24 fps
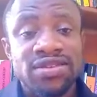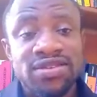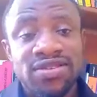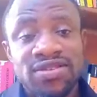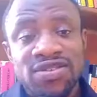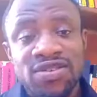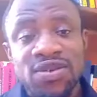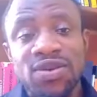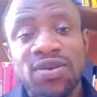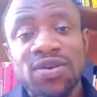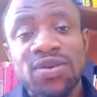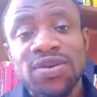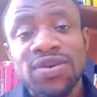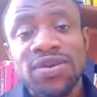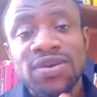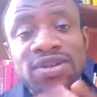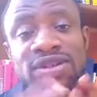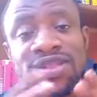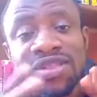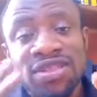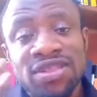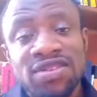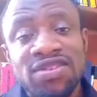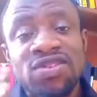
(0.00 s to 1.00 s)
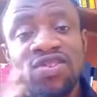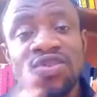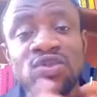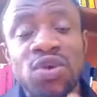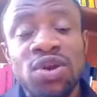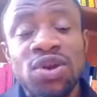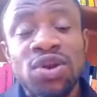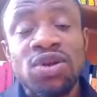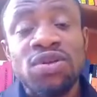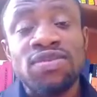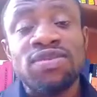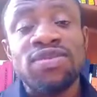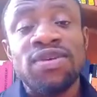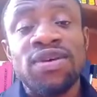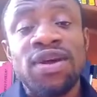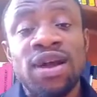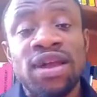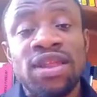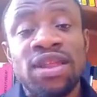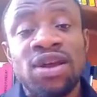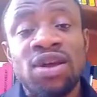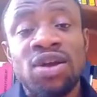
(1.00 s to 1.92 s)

So this is one of the